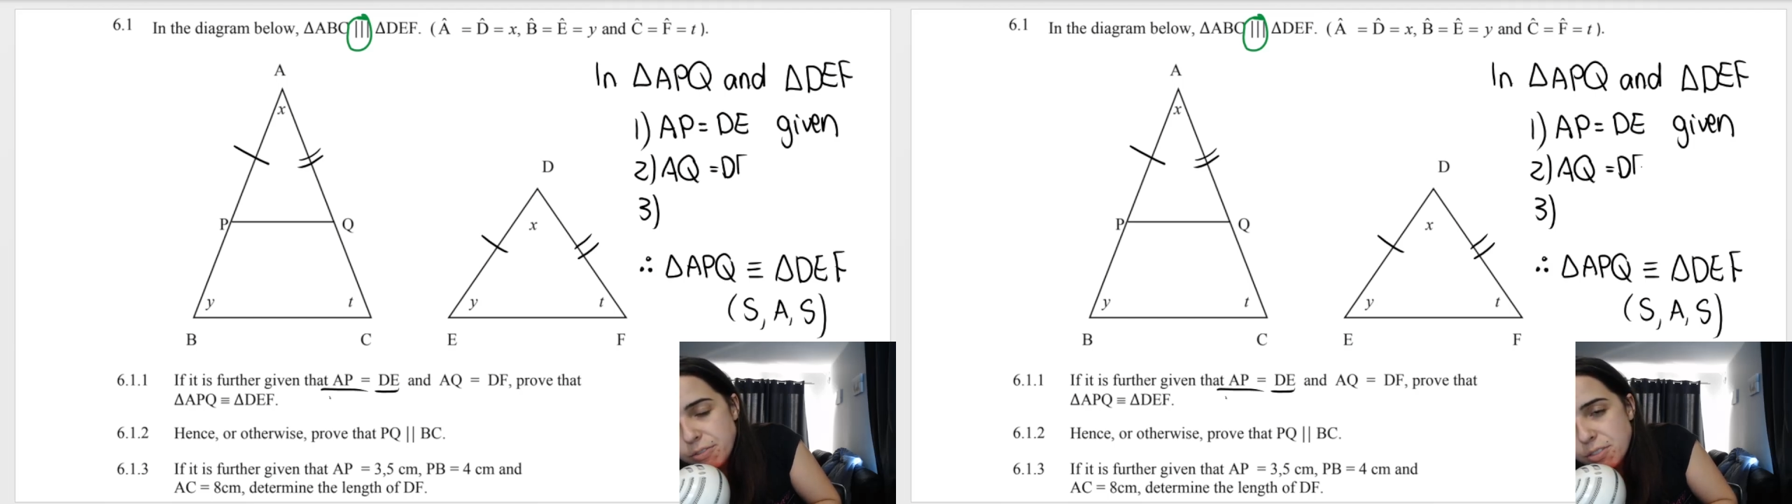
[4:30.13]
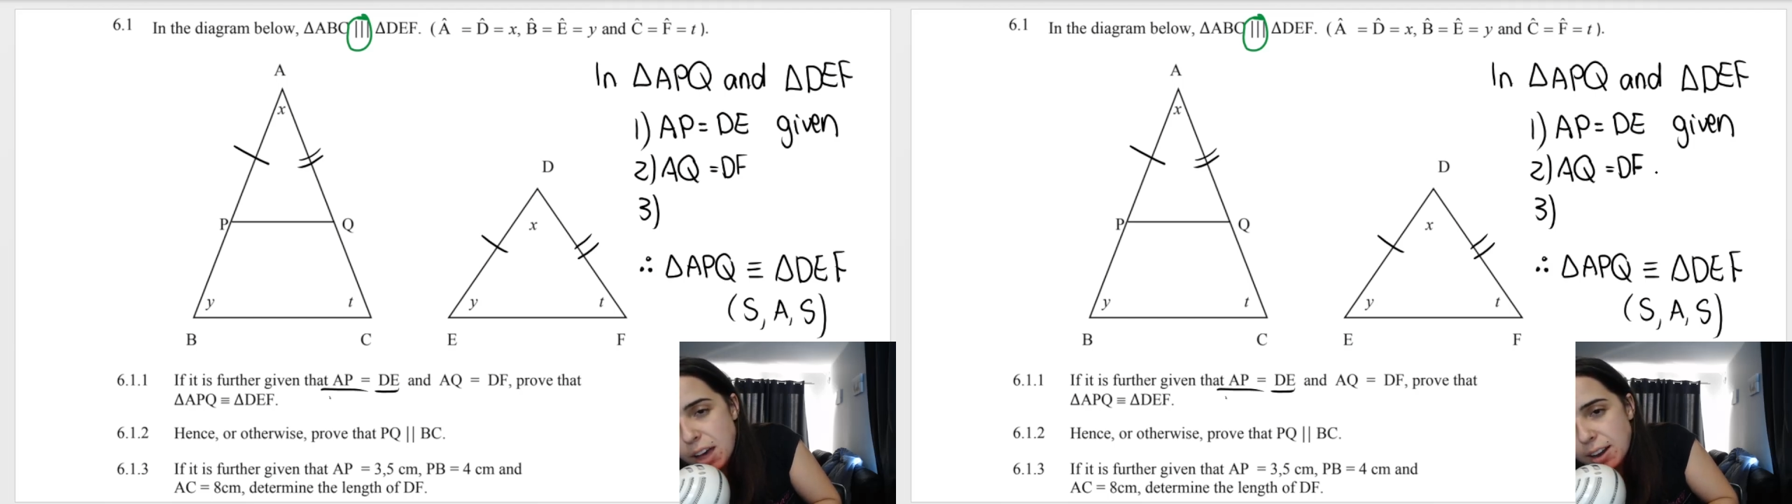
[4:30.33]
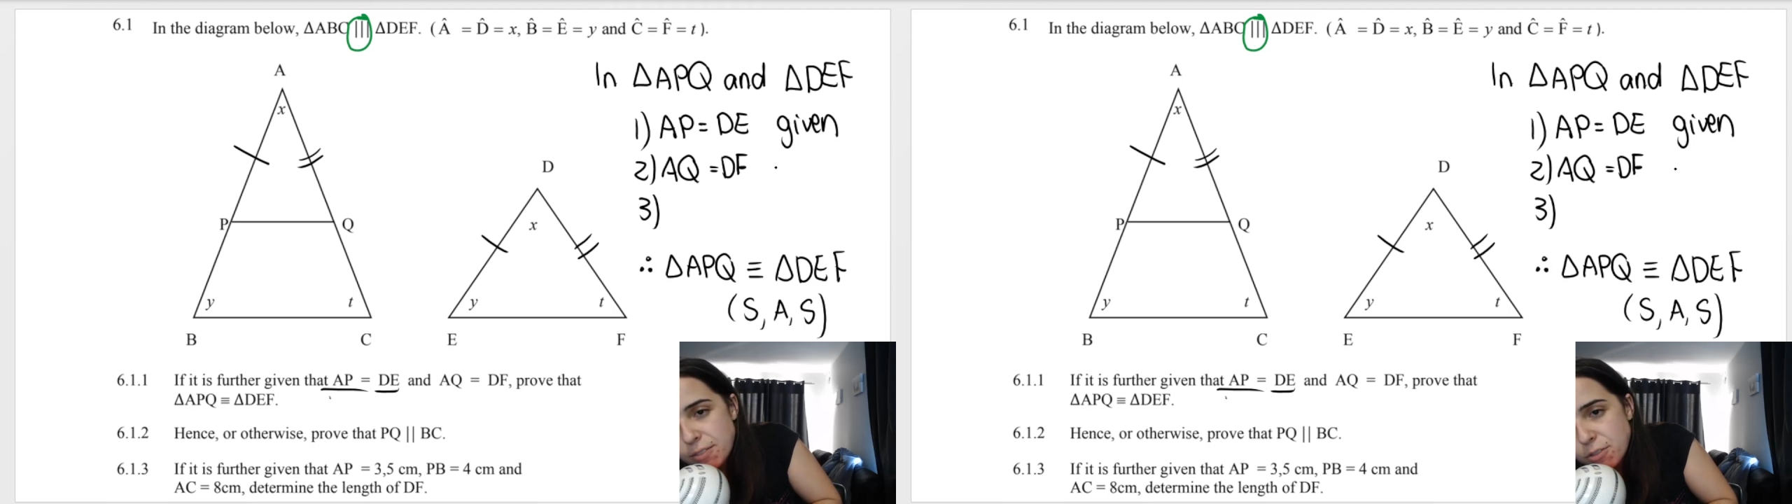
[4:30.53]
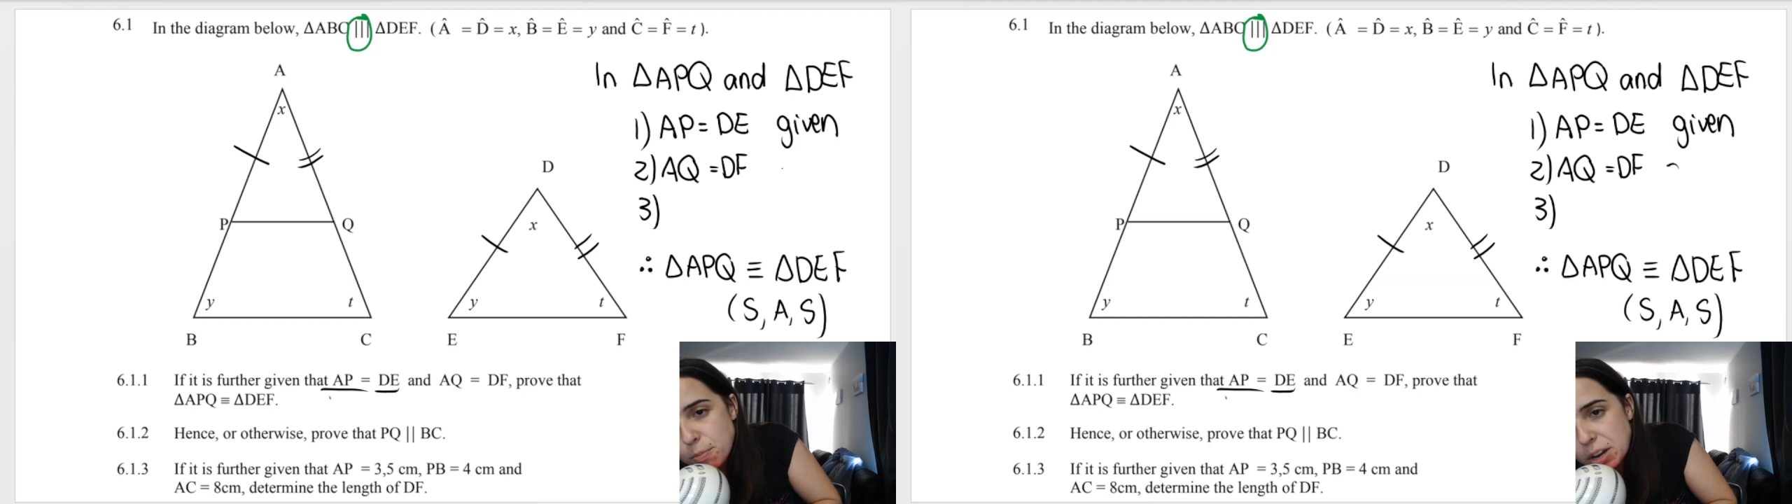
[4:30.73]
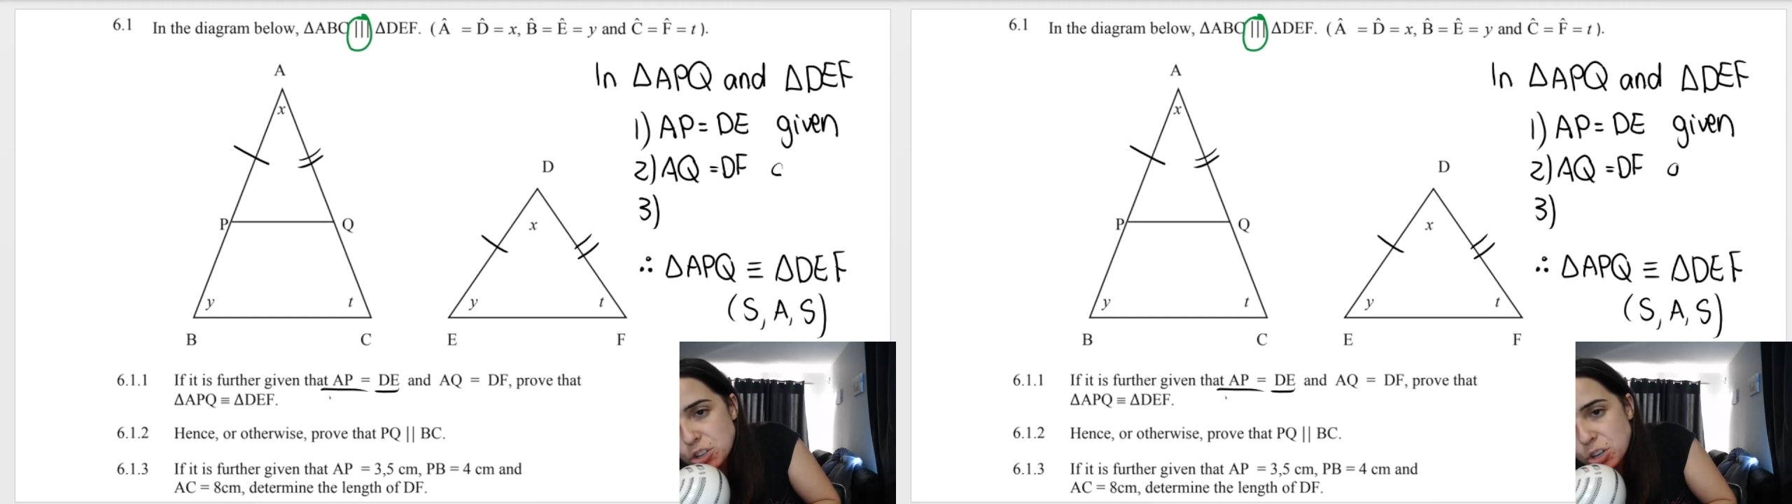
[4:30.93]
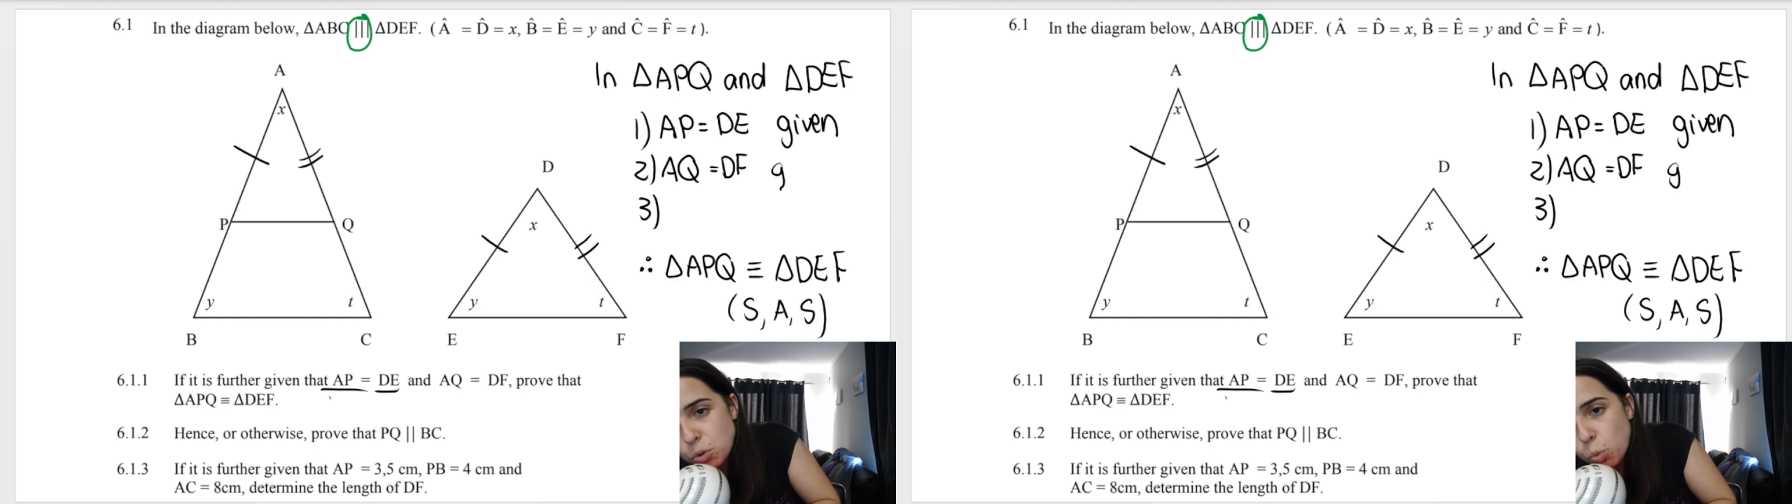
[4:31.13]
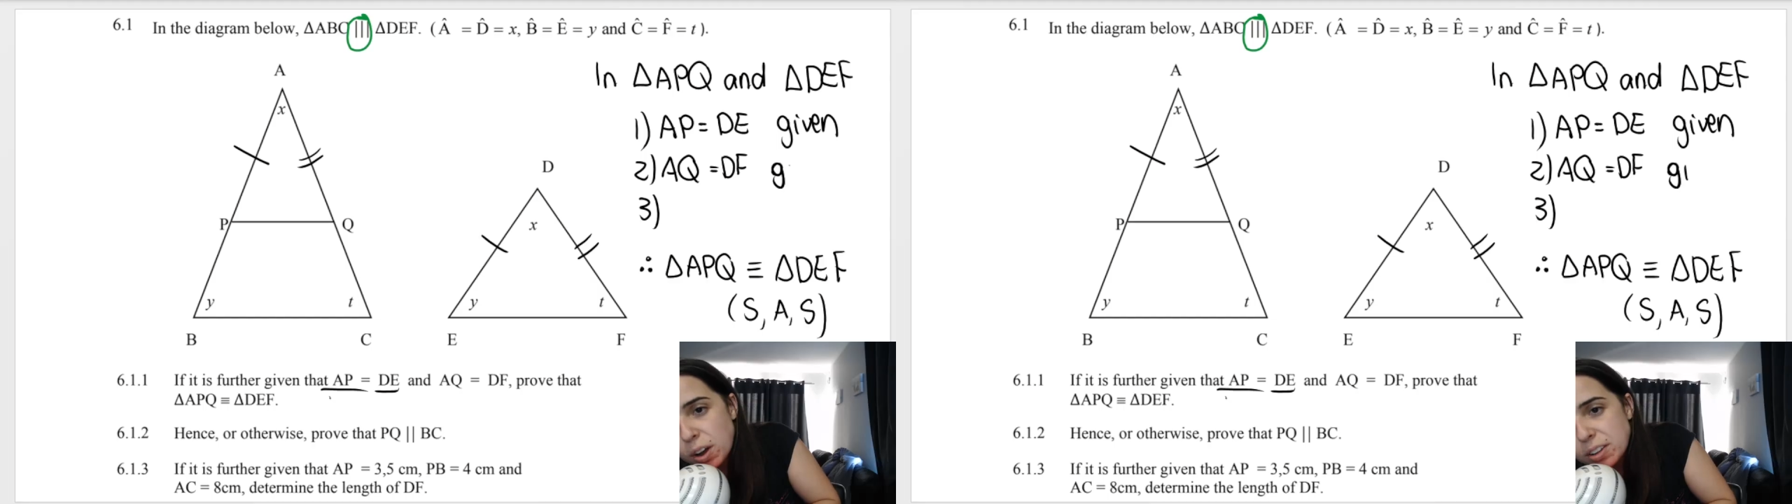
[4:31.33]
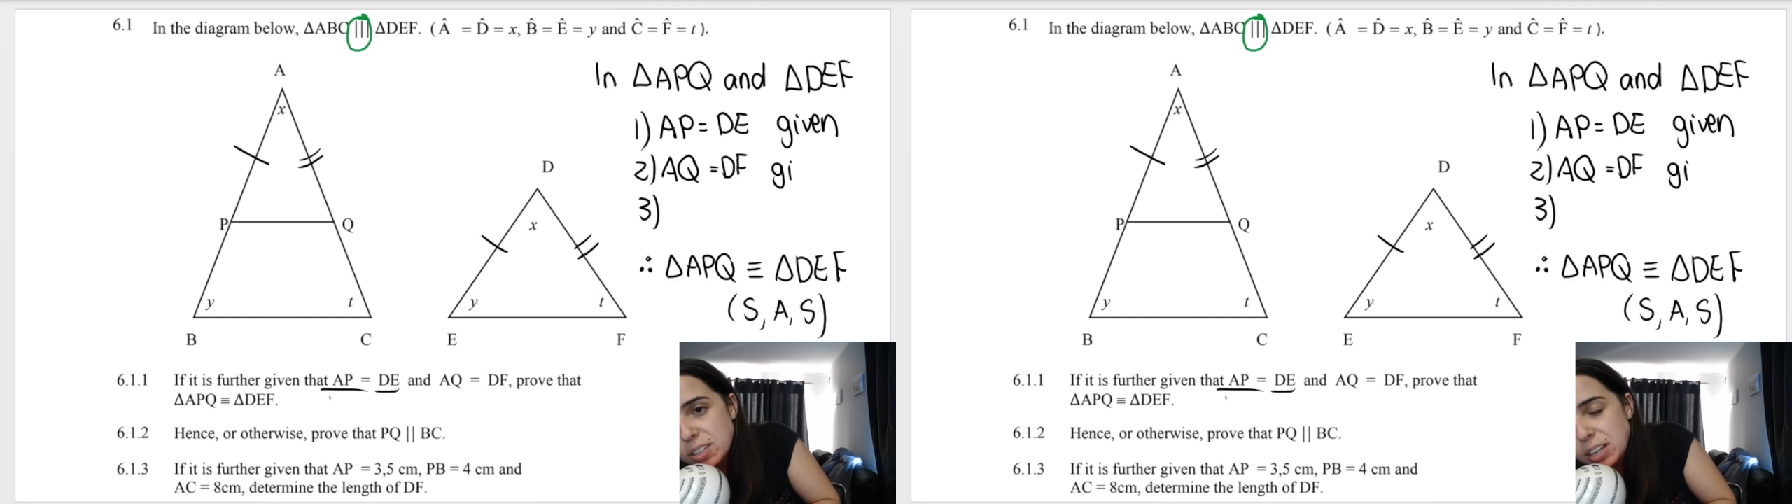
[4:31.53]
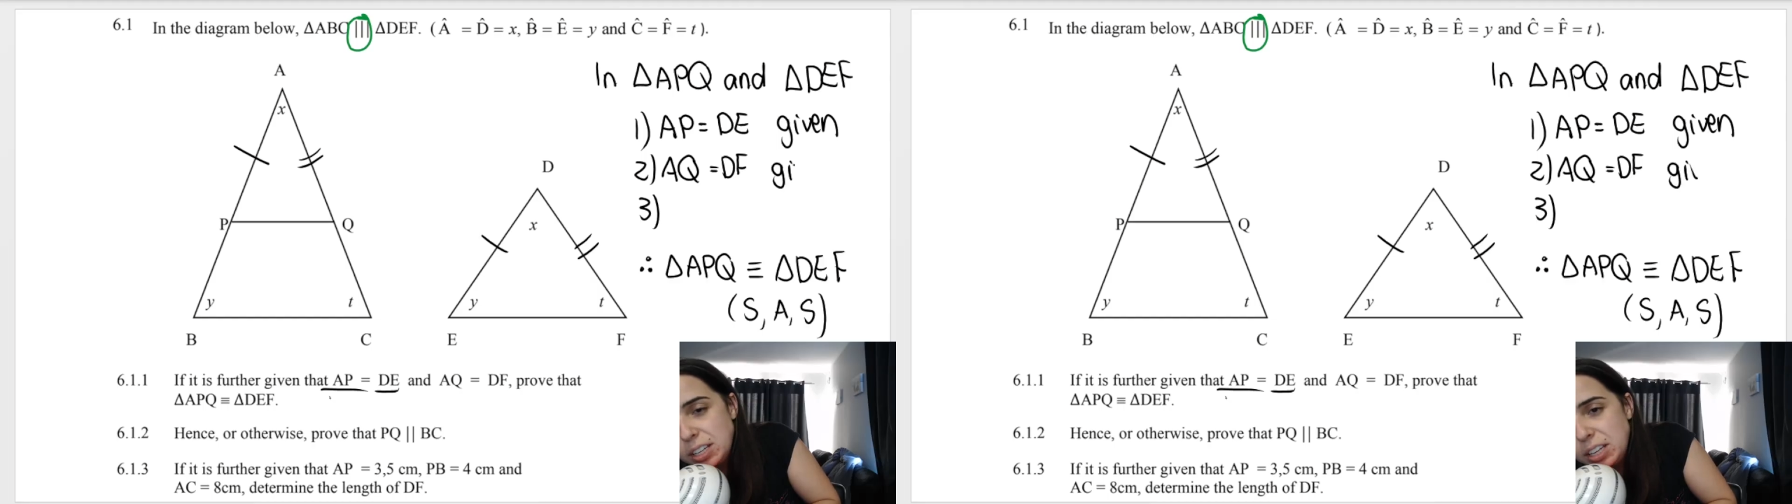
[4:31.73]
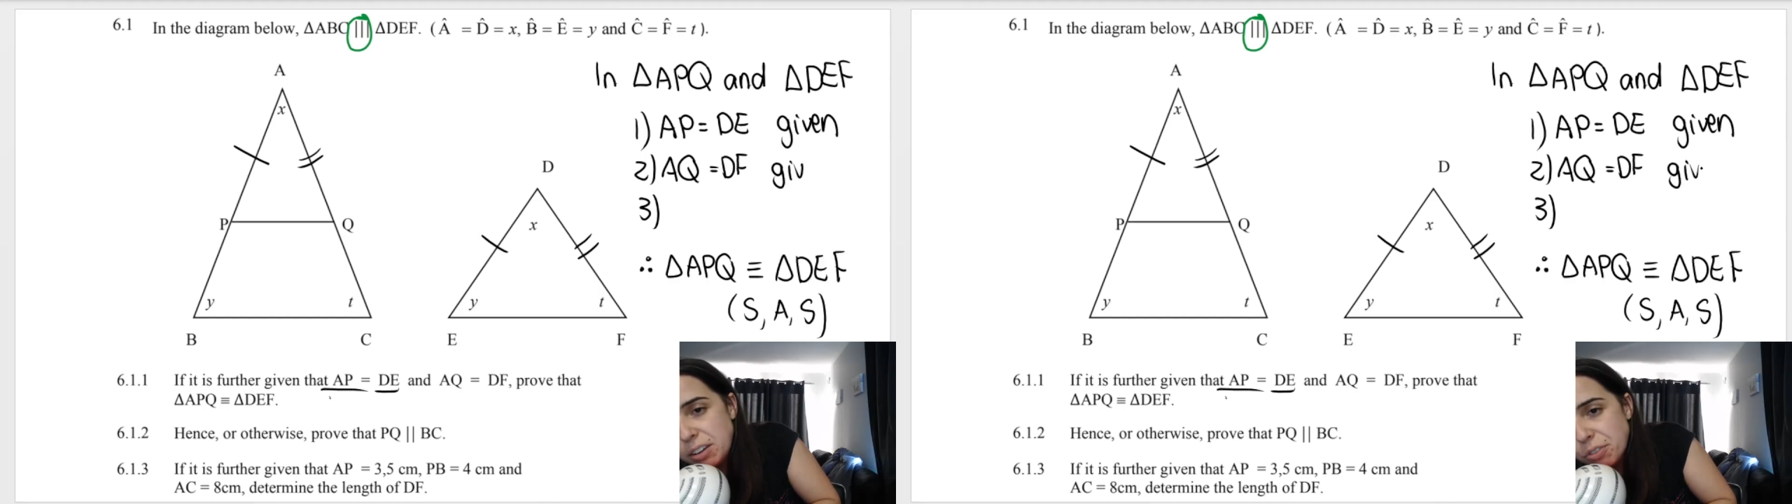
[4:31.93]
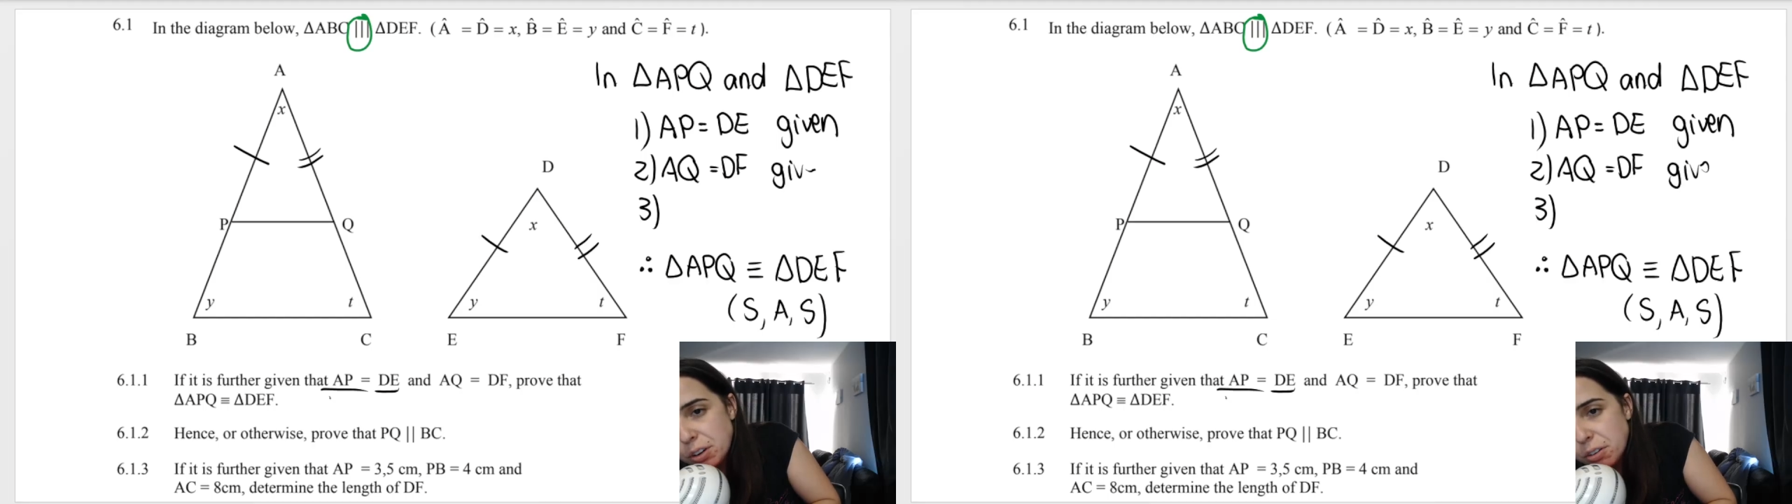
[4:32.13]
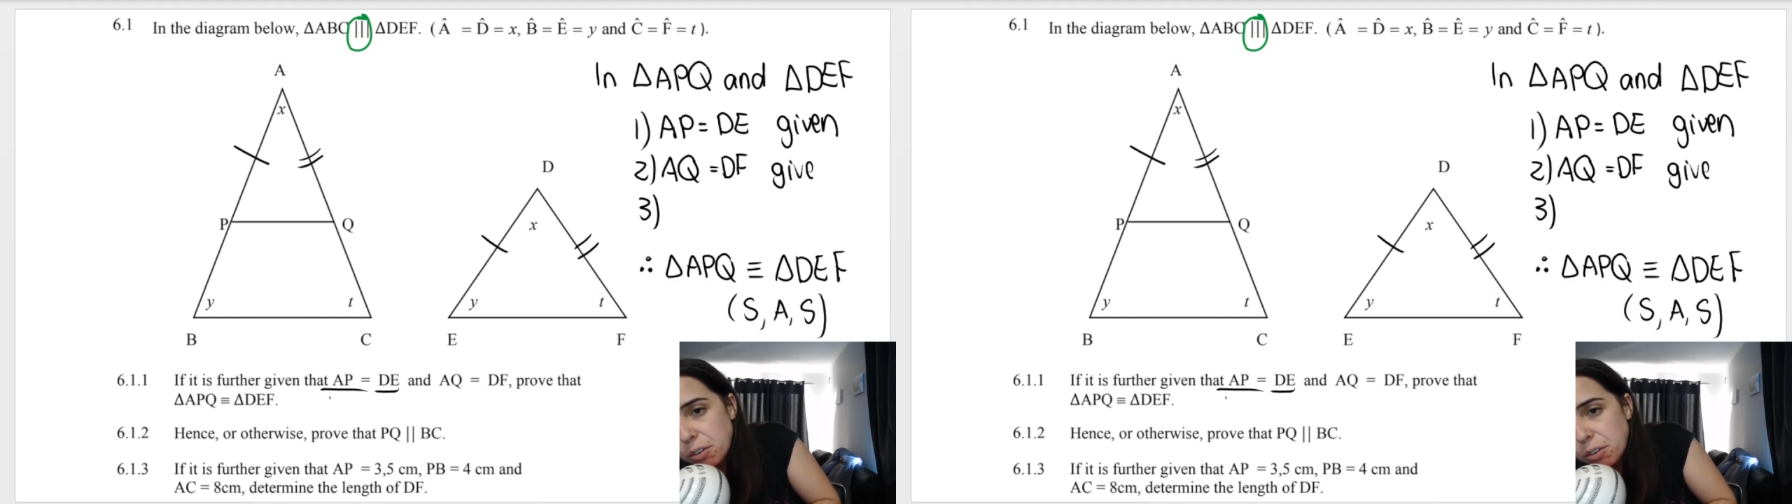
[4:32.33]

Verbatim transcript: that information was given.